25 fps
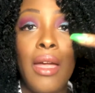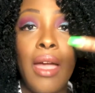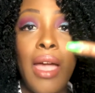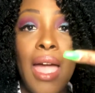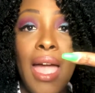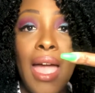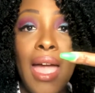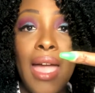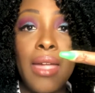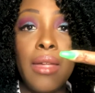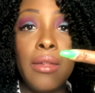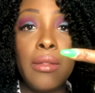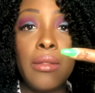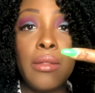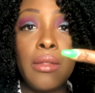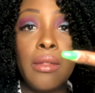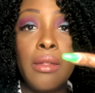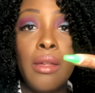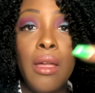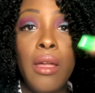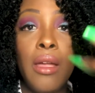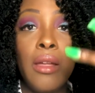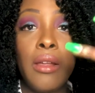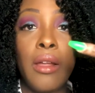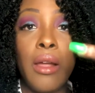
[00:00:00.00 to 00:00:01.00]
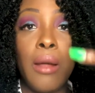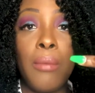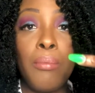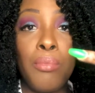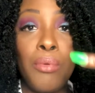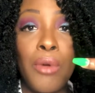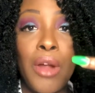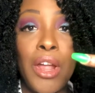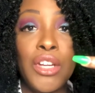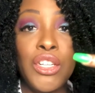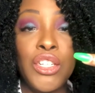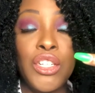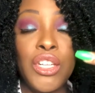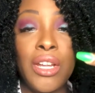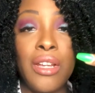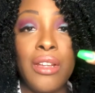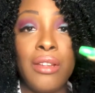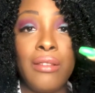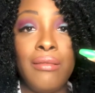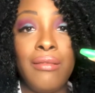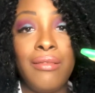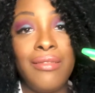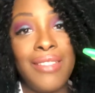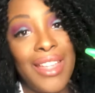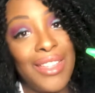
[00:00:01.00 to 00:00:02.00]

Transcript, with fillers: ice, compression,